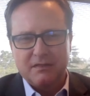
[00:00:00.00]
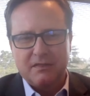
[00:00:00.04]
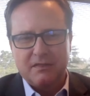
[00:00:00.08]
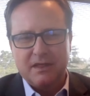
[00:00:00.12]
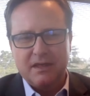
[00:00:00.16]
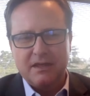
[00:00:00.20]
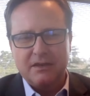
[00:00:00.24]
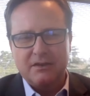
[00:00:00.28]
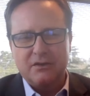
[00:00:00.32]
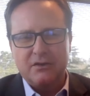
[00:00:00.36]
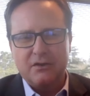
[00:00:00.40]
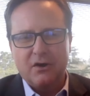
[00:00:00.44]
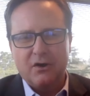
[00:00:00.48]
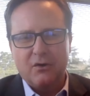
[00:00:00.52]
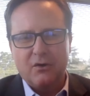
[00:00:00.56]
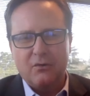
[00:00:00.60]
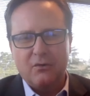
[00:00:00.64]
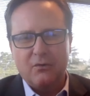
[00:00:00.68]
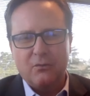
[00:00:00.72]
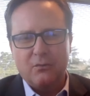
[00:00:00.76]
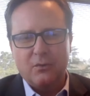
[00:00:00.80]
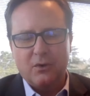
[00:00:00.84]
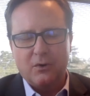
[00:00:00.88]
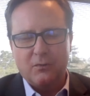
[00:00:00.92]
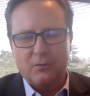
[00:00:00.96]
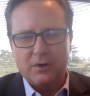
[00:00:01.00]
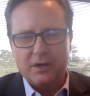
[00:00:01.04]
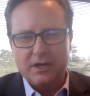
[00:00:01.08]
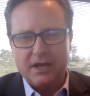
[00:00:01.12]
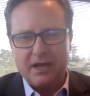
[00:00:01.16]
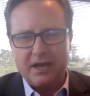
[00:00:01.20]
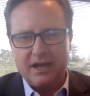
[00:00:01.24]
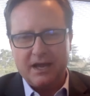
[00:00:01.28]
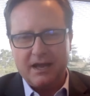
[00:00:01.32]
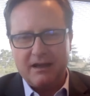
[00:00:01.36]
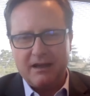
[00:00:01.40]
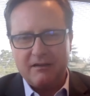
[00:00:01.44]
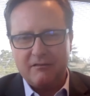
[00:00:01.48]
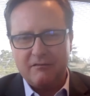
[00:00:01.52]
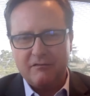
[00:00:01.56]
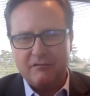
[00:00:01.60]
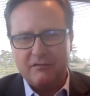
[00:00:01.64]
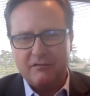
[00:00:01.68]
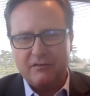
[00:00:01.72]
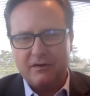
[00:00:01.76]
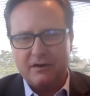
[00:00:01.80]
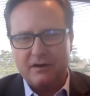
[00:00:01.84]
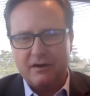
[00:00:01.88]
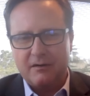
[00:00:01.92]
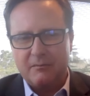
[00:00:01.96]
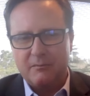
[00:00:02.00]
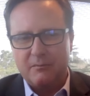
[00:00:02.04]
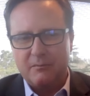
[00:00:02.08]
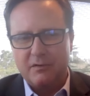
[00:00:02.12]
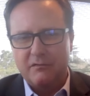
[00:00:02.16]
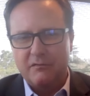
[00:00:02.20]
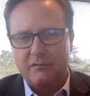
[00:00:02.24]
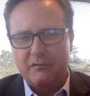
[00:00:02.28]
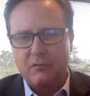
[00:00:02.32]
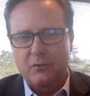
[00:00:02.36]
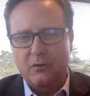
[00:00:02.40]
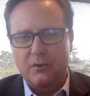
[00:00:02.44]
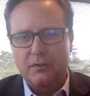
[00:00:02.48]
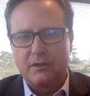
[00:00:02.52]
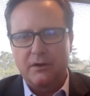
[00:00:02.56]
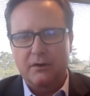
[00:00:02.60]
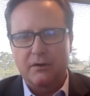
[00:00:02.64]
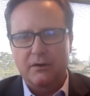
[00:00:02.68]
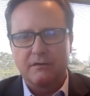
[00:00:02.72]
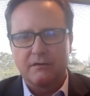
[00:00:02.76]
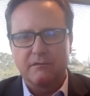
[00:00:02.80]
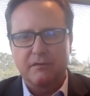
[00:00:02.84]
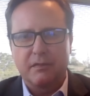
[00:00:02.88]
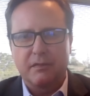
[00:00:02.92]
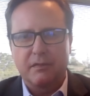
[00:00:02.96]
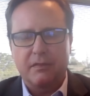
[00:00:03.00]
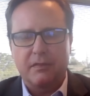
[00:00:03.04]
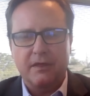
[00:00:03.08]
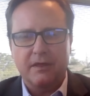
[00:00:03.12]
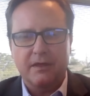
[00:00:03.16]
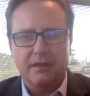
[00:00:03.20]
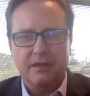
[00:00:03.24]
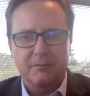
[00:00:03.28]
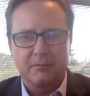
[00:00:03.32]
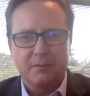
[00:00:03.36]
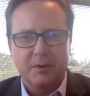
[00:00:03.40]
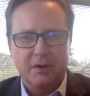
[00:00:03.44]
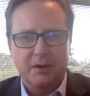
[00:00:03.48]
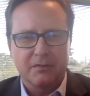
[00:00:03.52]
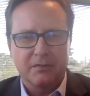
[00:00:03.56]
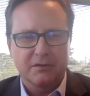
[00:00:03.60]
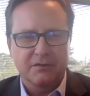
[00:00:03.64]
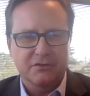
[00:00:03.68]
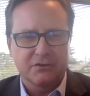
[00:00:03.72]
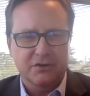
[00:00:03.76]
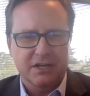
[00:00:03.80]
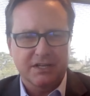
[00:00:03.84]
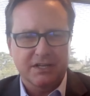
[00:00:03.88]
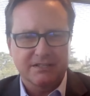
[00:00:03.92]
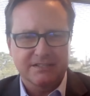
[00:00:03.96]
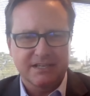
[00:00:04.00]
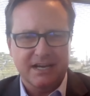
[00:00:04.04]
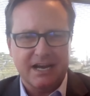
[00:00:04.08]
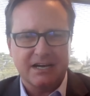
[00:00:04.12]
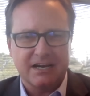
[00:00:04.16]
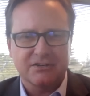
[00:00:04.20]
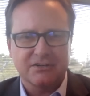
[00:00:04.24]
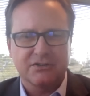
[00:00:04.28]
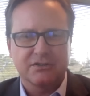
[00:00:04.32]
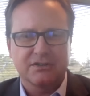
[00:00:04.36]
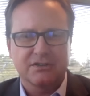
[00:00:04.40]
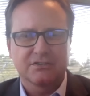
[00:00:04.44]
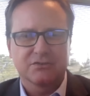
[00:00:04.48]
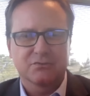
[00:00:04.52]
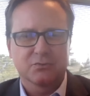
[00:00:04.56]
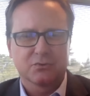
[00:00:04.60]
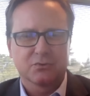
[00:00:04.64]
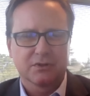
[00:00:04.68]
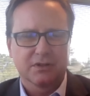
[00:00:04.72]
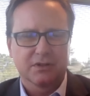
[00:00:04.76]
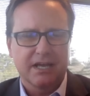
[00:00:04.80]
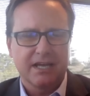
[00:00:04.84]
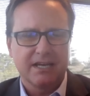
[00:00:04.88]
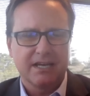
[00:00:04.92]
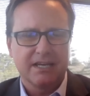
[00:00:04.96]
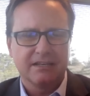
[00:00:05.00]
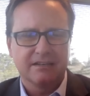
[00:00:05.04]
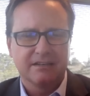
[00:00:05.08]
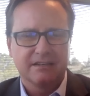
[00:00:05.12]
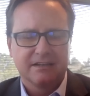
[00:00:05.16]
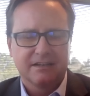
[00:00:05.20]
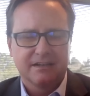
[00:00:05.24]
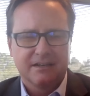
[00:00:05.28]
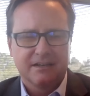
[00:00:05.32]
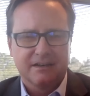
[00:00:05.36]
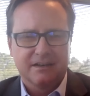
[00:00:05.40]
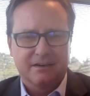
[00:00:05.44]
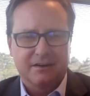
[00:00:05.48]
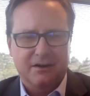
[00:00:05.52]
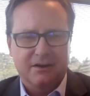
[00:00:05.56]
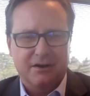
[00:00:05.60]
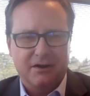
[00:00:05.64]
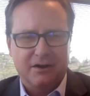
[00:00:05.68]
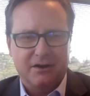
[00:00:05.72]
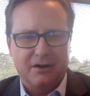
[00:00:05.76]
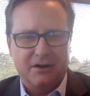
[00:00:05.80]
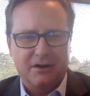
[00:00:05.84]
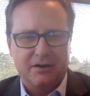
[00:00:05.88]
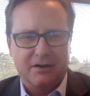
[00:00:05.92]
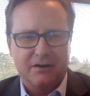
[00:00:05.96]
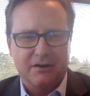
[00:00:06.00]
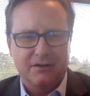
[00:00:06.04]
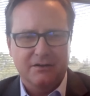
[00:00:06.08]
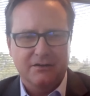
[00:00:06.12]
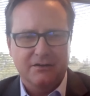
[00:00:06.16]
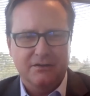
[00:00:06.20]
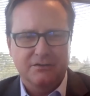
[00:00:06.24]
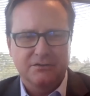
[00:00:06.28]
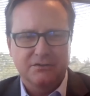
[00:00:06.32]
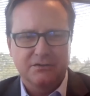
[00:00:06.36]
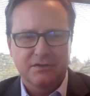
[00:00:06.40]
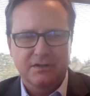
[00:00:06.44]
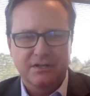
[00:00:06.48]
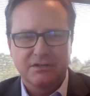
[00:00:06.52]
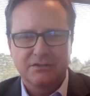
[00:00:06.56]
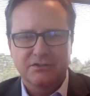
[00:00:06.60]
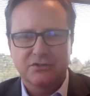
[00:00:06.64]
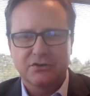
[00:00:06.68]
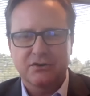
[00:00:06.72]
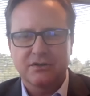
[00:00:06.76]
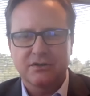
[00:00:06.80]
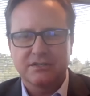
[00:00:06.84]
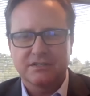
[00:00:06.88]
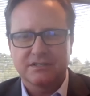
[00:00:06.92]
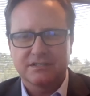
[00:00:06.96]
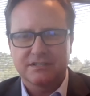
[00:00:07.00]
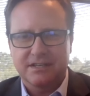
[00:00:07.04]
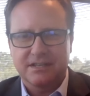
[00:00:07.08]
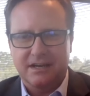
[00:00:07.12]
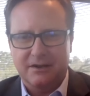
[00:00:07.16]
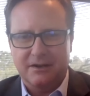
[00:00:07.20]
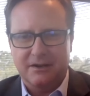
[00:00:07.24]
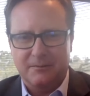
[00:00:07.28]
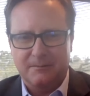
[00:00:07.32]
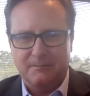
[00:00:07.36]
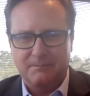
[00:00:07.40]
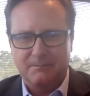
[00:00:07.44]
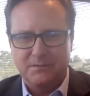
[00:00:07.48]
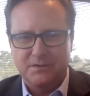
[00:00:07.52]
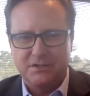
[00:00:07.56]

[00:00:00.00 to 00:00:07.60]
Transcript: they know what we have before they're even thinking about the transaction that's related to the insurance sale.